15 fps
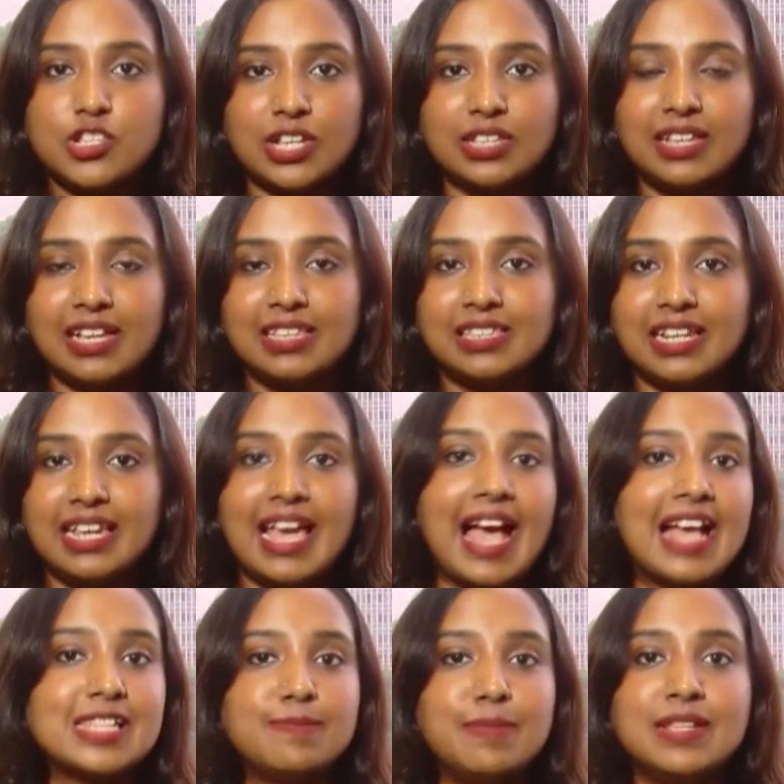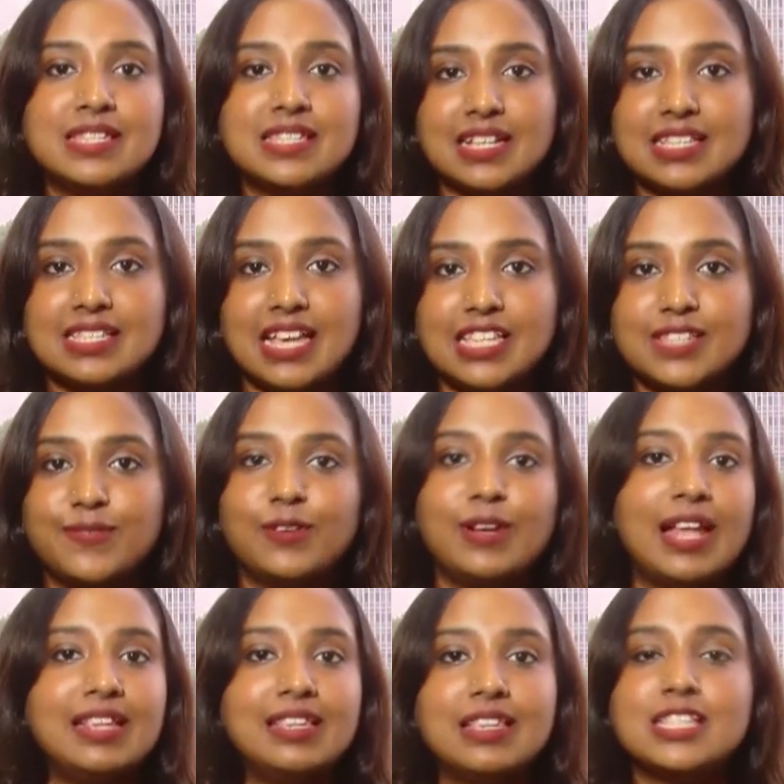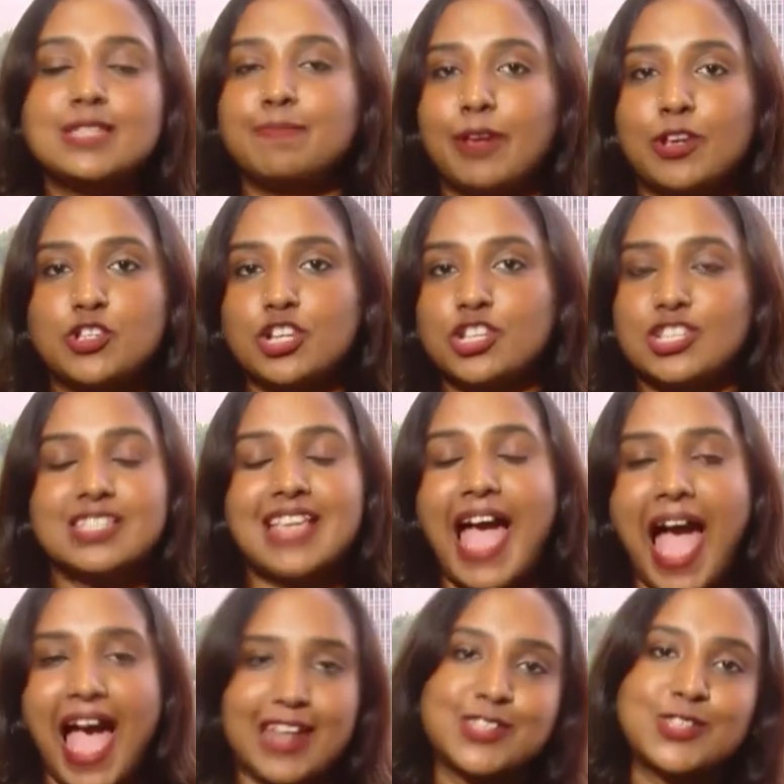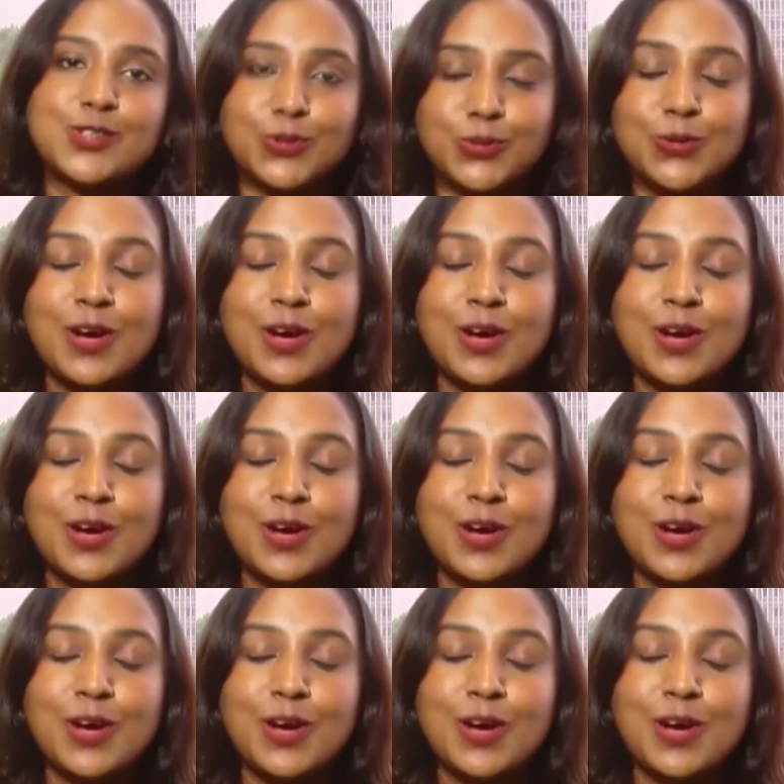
Chandrayaan-3 has been successful. So it's taken roughly about 7 days.